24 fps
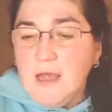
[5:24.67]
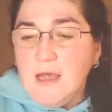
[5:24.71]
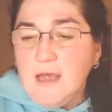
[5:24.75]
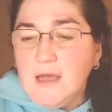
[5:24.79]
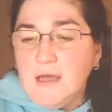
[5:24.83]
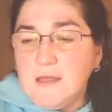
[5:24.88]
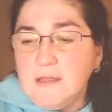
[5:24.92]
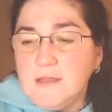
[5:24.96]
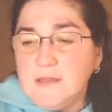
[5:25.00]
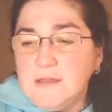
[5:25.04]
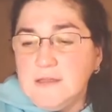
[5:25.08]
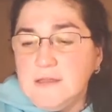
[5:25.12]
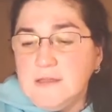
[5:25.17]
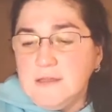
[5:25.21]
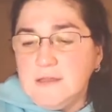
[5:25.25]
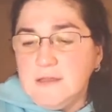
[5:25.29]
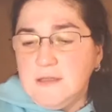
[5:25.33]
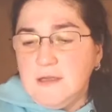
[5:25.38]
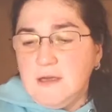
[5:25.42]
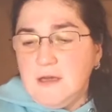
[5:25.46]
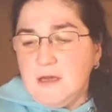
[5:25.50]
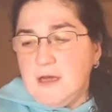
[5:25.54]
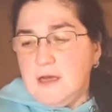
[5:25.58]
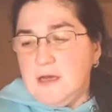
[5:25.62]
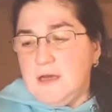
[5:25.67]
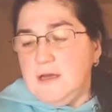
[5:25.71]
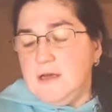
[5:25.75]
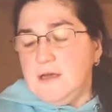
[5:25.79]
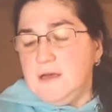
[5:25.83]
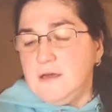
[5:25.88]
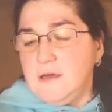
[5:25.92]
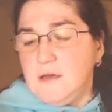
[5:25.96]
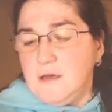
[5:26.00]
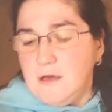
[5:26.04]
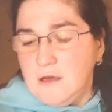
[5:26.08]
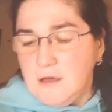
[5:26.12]
And
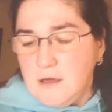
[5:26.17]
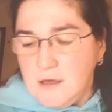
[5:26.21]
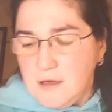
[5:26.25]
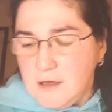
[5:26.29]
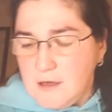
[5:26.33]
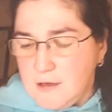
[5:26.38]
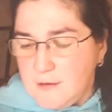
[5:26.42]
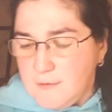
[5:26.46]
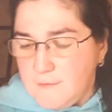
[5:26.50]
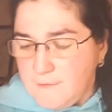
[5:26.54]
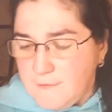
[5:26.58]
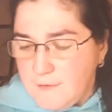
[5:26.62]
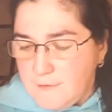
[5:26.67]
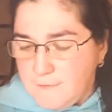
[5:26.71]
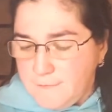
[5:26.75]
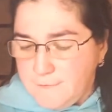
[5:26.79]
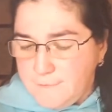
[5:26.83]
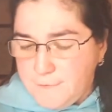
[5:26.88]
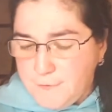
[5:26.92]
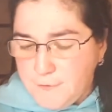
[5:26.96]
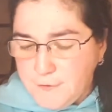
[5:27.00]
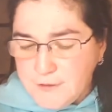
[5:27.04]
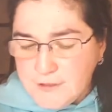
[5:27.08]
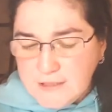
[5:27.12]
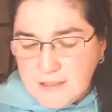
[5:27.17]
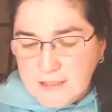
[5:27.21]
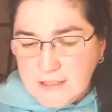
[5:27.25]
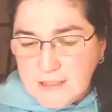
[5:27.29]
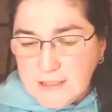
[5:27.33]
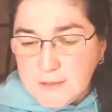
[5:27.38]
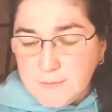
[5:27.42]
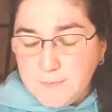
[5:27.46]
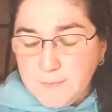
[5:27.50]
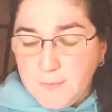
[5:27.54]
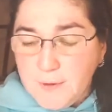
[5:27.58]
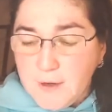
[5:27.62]
for
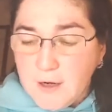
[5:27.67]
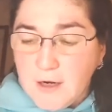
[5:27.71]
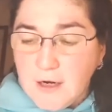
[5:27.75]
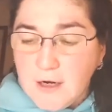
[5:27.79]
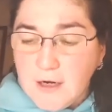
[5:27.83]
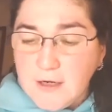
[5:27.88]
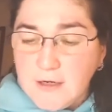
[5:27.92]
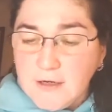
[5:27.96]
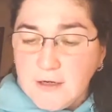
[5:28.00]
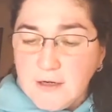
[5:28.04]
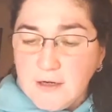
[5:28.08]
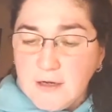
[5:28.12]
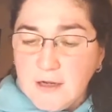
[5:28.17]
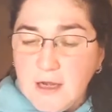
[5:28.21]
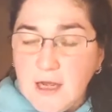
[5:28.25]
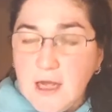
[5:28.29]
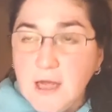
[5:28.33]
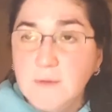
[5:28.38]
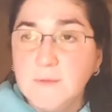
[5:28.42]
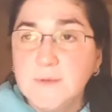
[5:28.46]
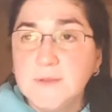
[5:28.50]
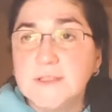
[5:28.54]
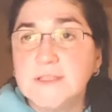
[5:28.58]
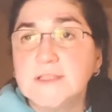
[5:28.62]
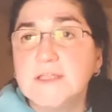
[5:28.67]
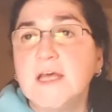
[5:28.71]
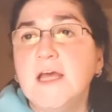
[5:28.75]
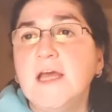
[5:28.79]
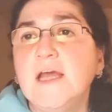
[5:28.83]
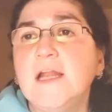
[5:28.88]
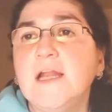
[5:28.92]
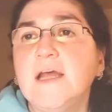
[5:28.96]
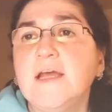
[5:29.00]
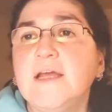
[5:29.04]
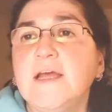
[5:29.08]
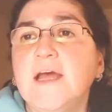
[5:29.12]
this part, I would
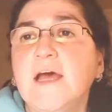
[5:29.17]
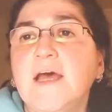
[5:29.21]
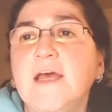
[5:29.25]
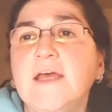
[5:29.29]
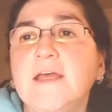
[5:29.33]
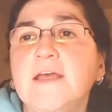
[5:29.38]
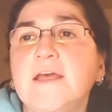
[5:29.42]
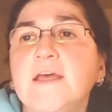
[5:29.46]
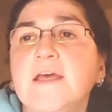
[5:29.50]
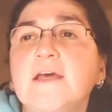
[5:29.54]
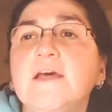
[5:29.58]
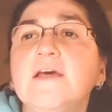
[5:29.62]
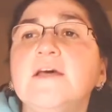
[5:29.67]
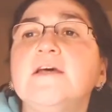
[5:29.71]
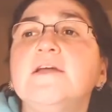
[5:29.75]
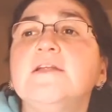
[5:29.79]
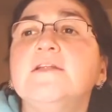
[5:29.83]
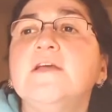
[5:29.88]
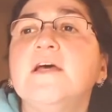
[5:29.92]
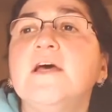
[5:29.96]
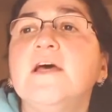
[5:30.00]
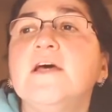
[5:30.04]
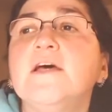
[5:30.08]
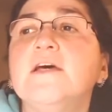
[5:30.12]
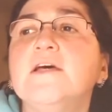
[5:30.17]
say like I can